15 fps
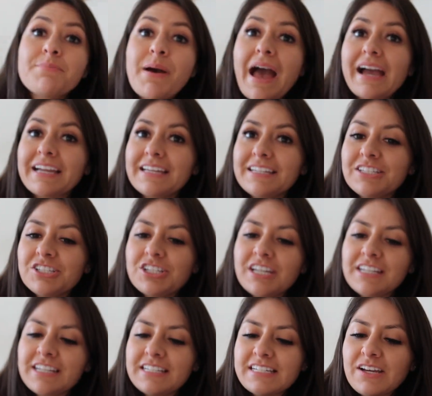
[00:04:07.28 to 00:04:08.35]
the package
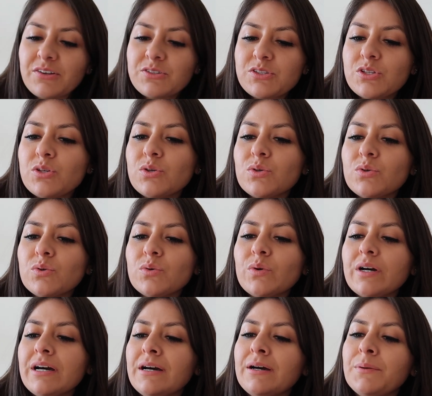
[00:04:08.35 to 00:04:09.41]
and it tells you
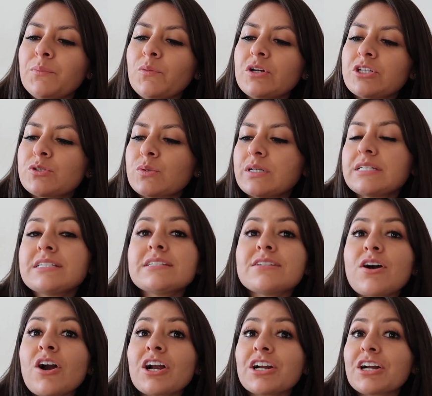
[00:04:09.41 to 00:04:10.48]
which ones
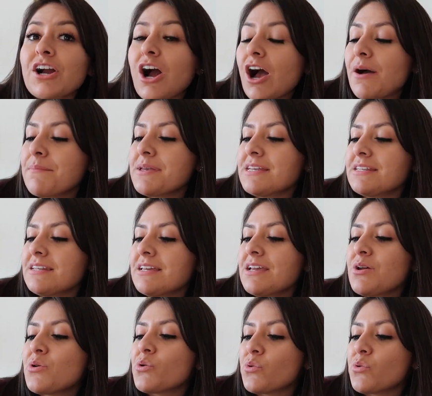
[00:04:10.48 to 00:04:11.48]
are common,